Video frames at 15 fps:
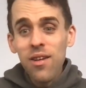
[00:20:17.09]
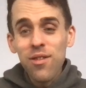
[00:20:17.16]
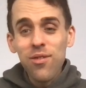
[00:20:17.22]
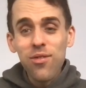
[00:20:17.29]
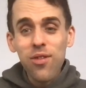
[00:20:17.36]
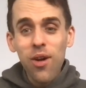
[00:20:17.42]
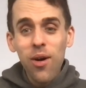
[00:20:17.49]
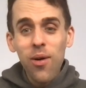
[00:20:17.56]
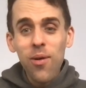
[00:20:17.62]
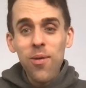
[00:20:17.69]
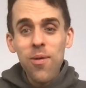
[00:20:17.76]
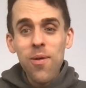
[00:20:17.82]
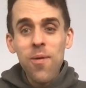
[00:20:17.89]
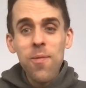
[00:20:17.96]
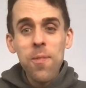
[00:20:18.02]

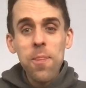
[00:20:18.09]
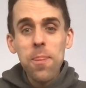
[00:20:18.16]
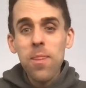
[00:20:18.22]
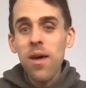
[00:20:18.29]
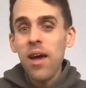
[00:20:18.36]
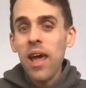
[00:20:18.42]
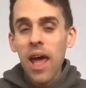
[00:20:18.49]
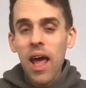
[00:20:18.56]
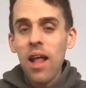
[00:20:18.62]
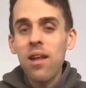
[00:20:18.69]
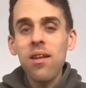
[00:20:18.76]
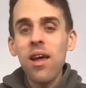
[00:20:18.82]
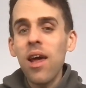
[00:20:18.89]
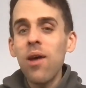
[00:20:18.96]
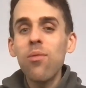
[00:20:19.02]
So
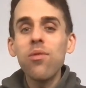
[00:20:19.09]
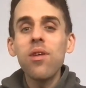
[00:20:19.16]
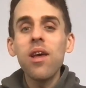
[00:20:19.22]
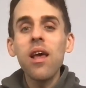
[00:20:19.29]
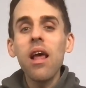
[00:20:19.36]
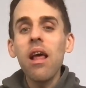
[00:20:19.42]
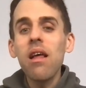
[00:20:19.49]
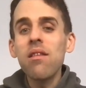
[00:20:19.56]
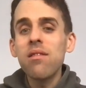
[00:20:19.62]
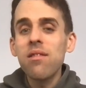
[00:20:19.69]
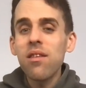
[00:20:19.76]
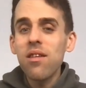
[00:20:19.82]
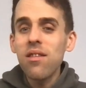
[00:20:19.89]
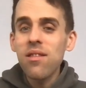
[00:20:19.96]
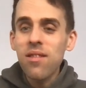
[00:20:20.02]
again, it is
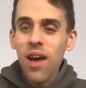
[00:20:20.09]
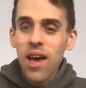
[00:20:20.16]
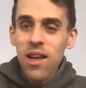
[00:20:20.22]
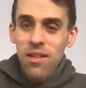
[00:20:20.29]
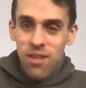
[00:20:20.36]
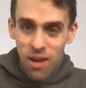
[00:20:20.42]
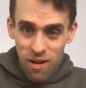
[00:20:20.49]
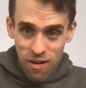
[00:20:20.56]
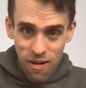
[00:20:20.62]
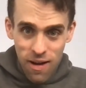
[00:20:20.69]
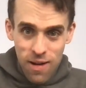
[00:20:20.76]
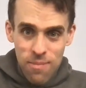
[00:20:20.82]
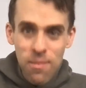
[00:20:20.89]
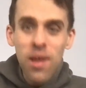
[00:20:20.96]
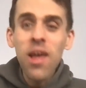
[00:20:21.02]
going to take
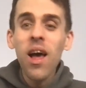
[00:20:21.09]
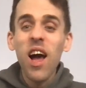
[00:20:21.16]
time.